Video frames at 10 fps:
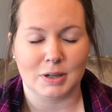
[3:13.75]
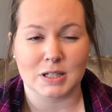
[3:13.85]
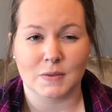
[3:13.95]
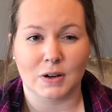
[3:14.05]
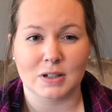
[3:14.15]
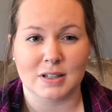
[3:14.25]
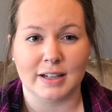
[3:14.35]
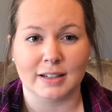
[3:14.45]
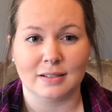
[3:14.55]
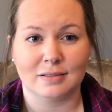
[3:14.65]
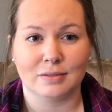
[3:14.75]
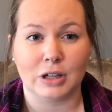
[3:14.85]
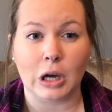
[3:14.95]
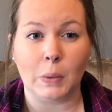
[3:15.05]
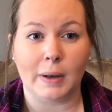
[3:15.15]
But as far as like
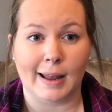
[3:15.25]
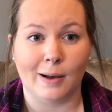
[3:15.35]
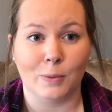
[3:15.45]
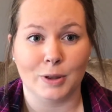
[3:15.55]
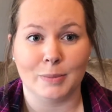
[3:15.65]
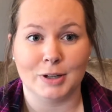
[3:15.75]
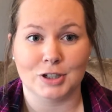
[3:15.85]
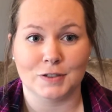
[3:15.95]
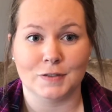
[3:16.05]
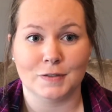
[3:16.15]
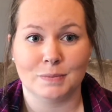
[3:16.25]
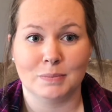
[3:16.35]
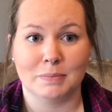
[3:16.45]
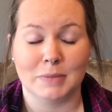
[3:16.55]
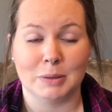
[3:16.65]
going out with a bunch of
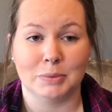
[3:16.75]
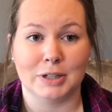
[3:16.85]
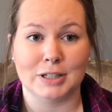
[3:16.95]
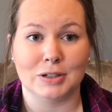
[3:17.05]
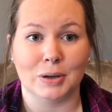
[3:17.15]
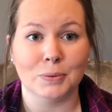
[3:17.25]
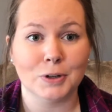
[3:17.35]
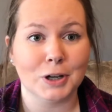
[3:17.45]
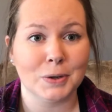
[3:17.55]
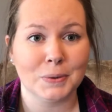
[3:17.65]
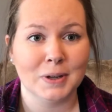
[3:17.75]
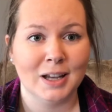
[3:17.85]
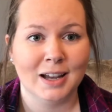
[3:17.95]
people I don't know